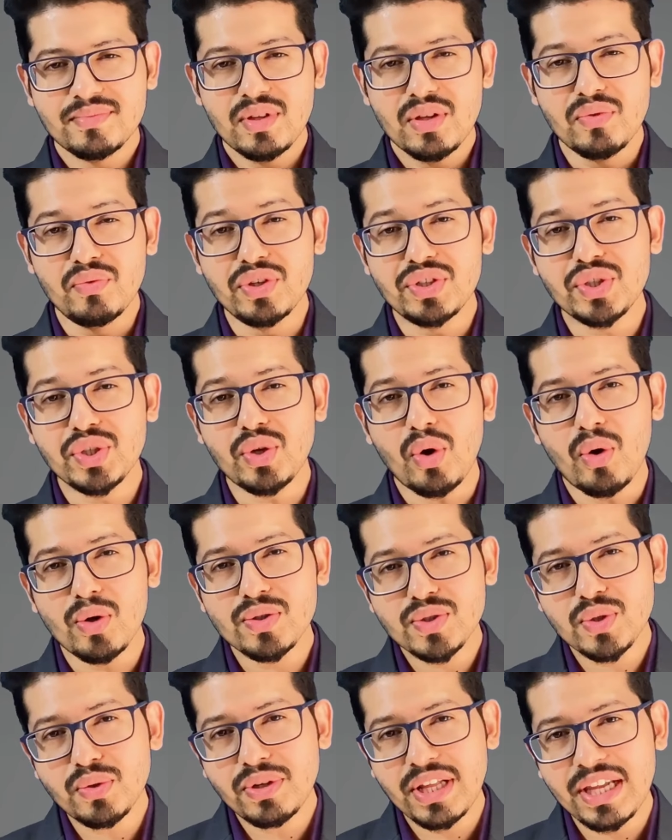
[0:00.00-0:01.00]
We should
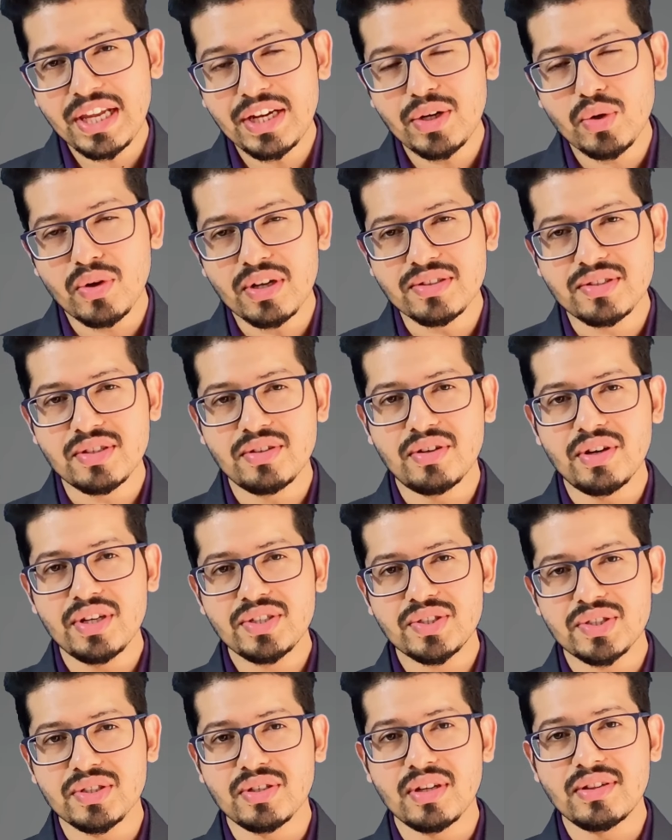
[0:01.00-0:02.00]
also take into
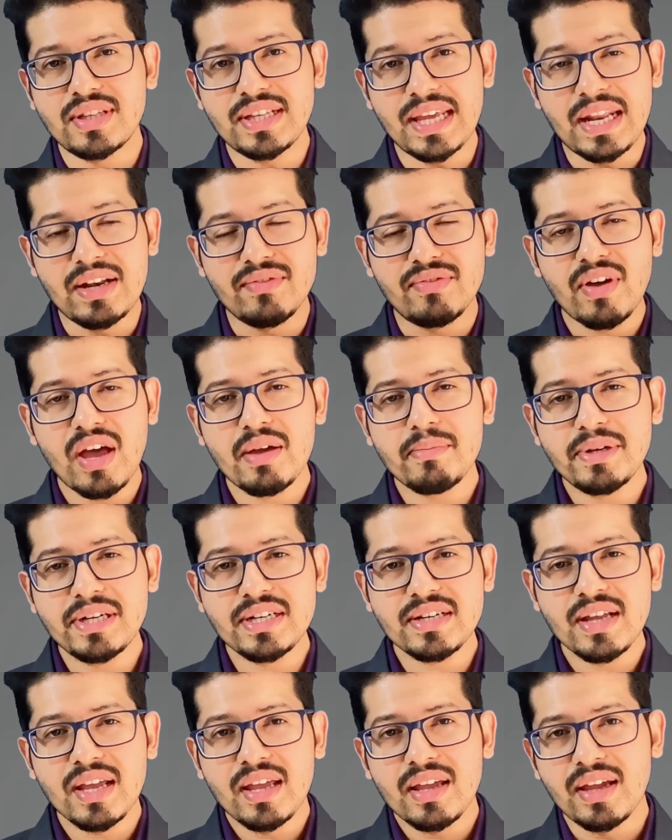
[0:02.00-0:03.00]
consideration the
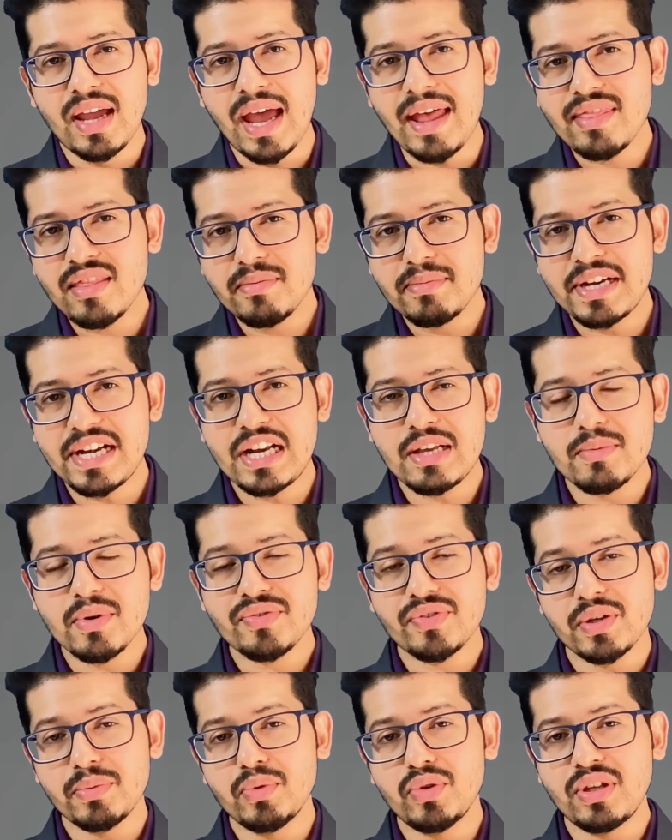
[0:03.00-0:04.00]
environment and the medium
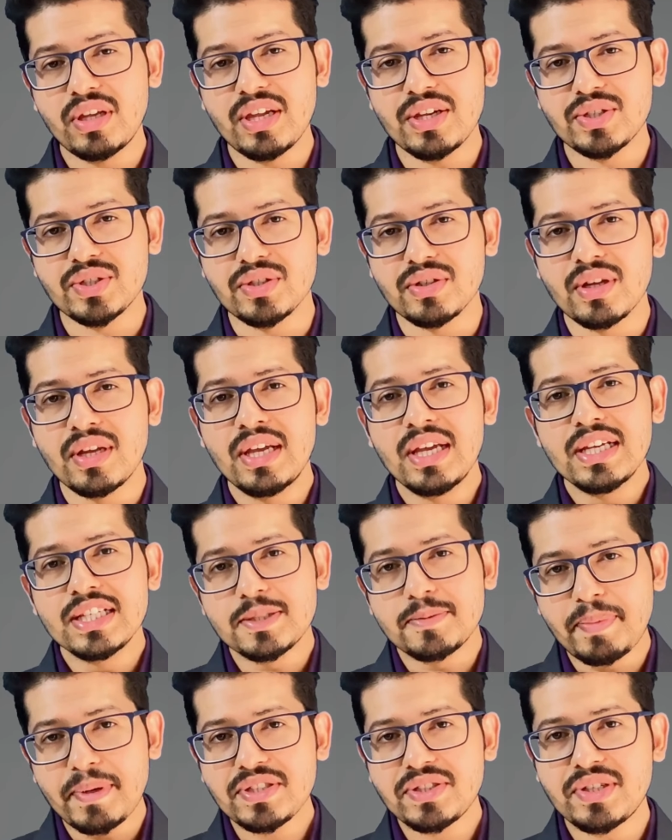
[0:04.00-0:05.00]
of communication.
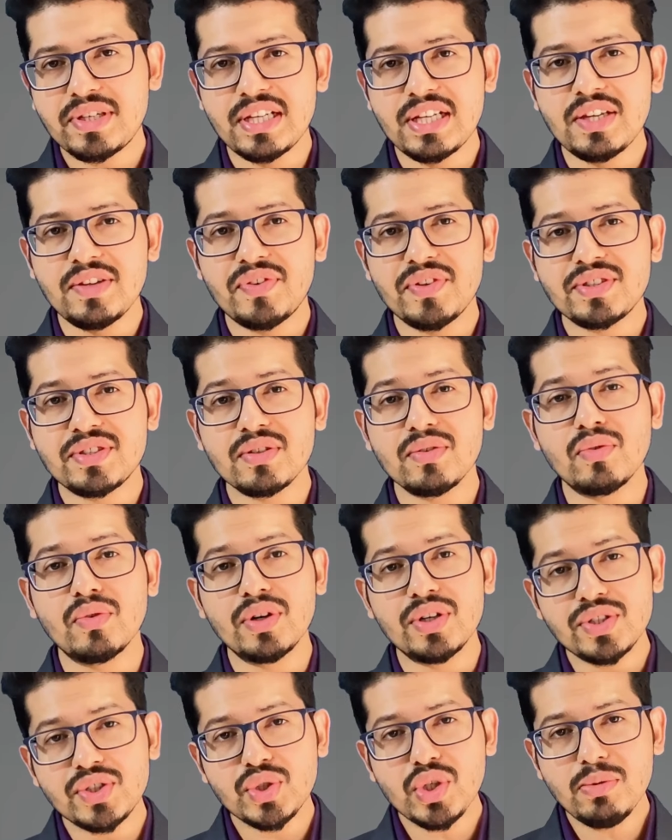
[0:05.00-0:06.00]
Especially if it's a
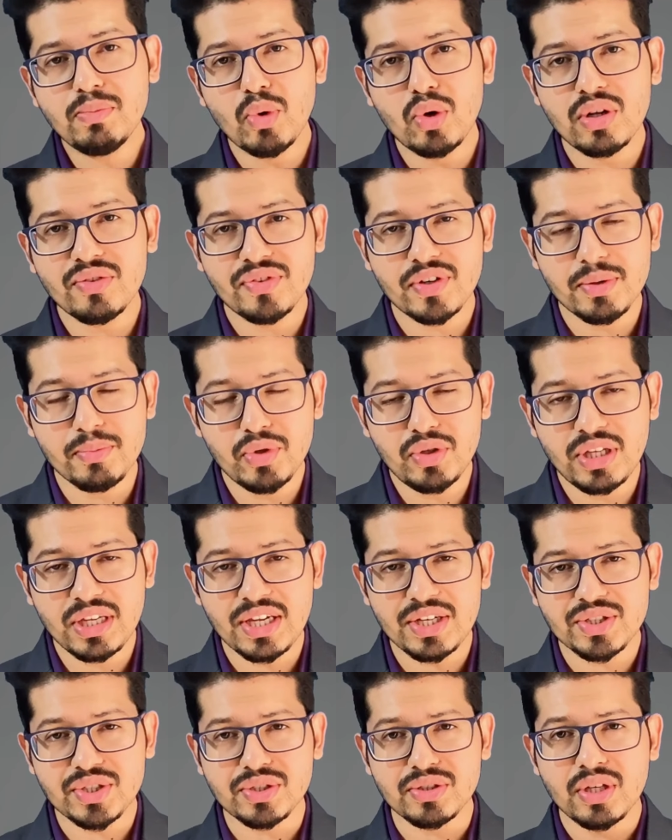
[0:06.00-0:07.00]
virtual mode of
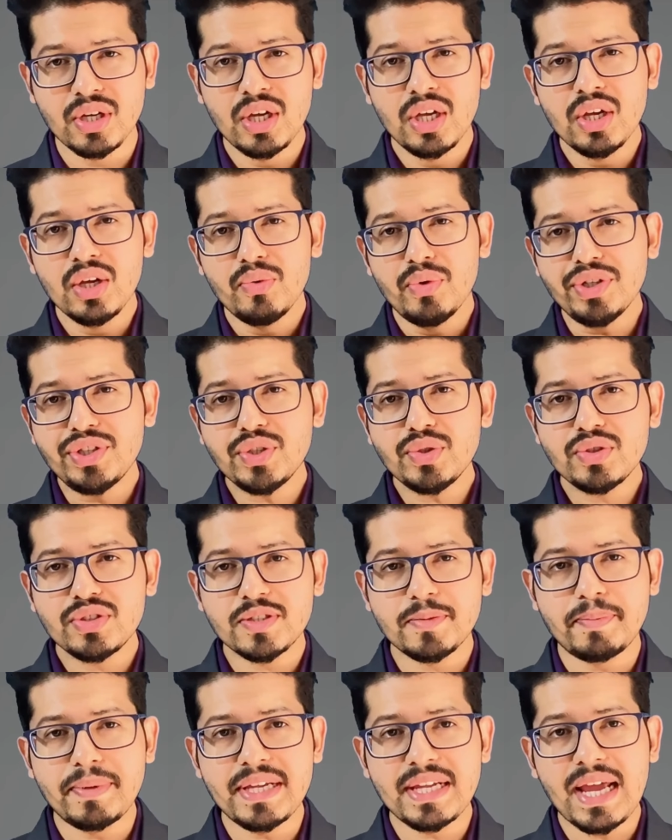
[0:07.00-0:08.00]
communication, we should
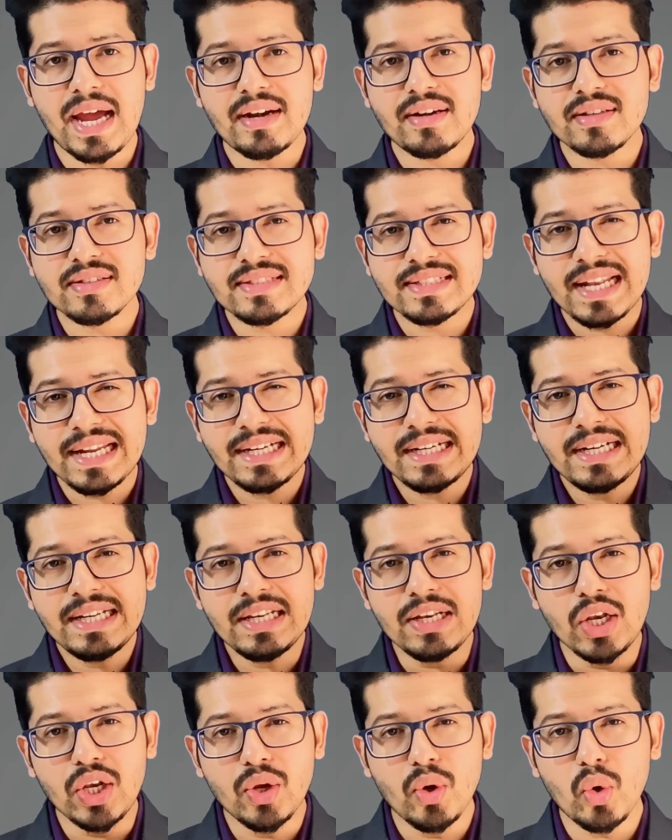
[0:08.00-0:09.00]
speak at a slightly
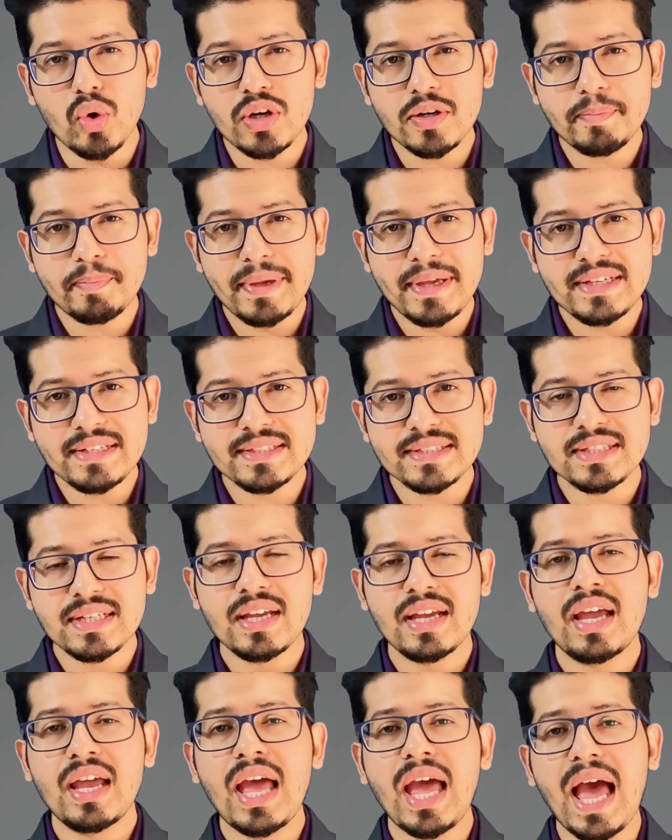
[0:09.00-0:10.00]
lower pace
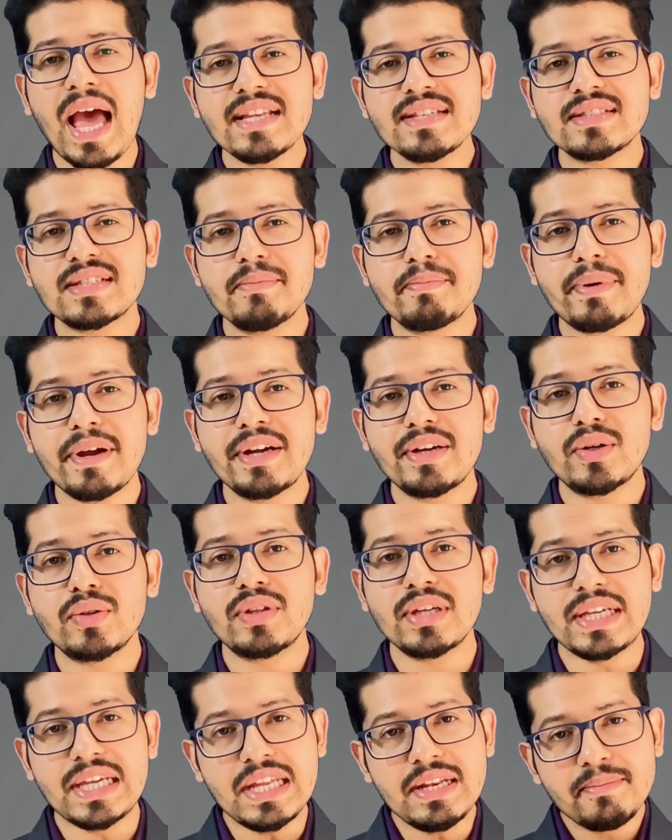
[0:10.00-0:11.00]
as compared to
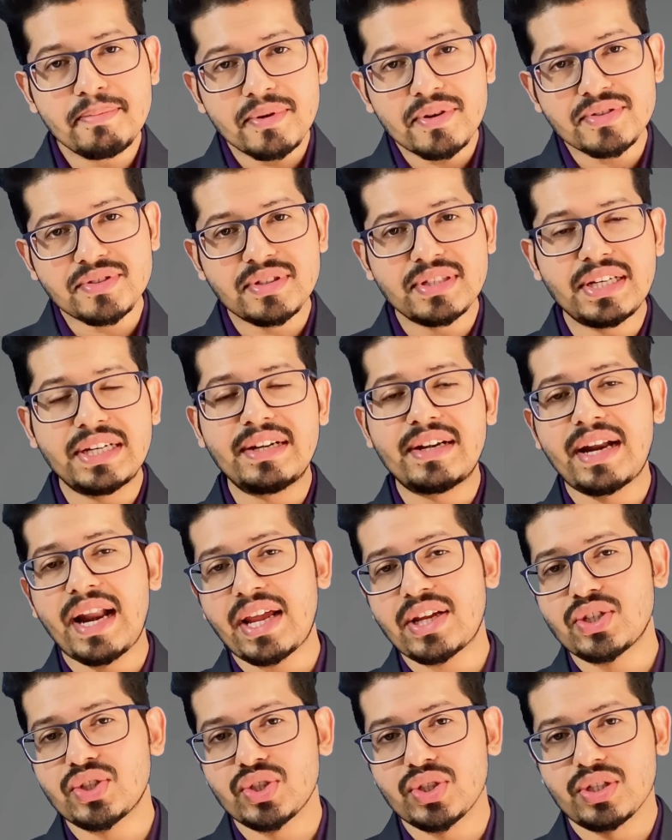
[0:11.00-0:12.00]
the in-person
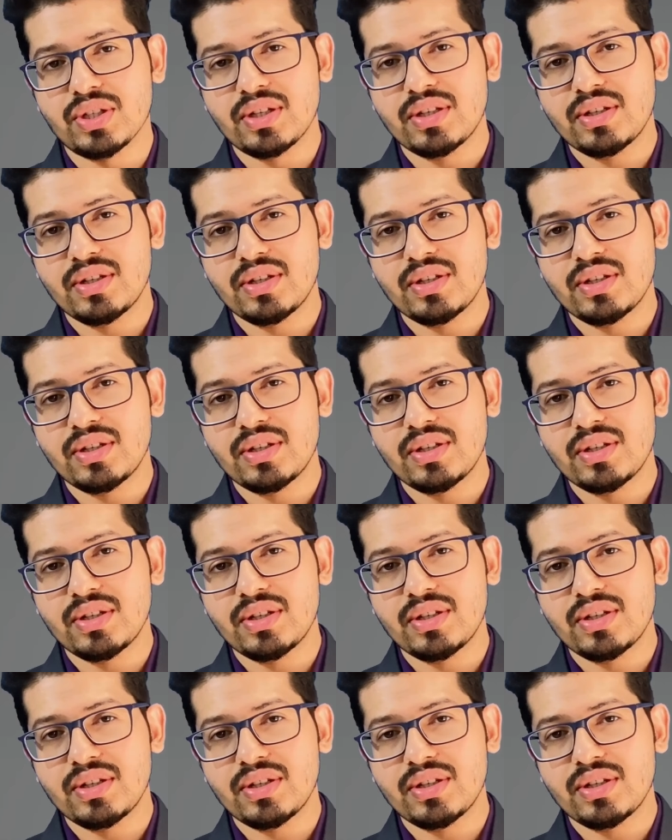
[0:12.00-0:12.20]
interaction.